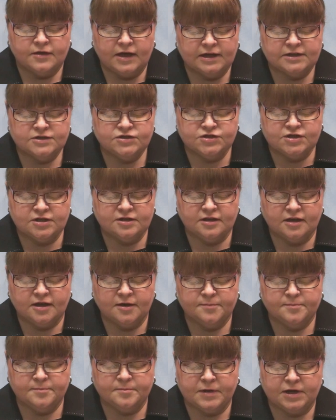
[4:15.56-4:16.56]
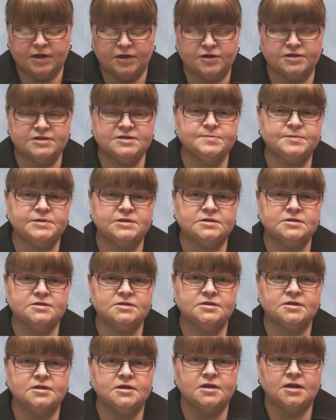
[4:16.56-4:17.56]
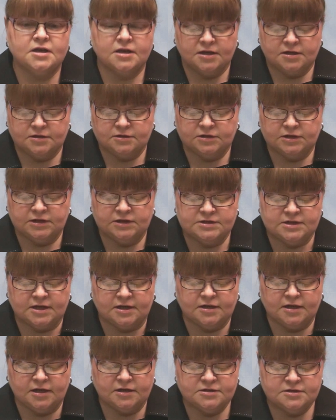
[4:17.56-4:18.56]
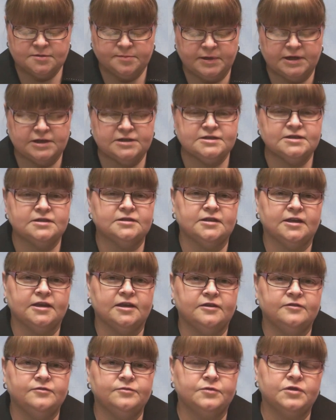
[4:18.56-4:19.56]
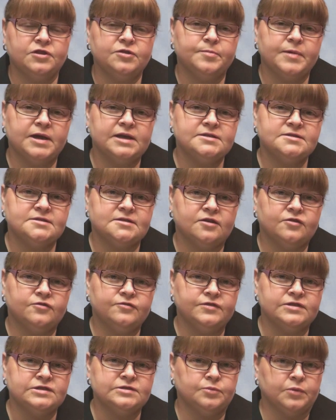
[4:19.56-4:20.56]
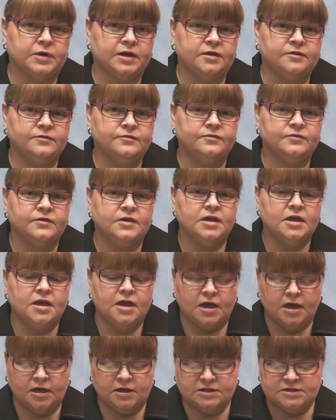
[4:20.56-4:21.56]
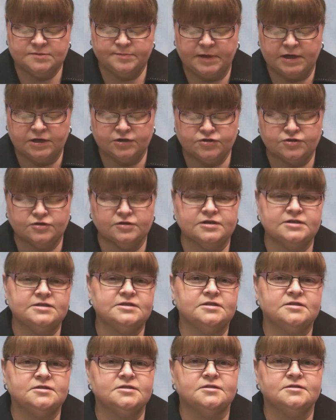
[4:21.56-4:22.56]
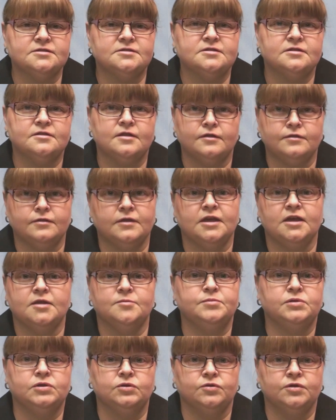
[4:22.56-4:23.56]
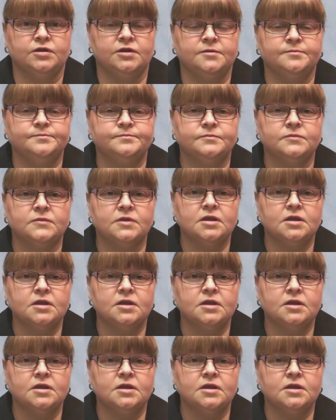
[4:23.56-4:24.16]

Thanks to them, my husband can lead an independent life with myself, his wife, and his personal assistants that they employ.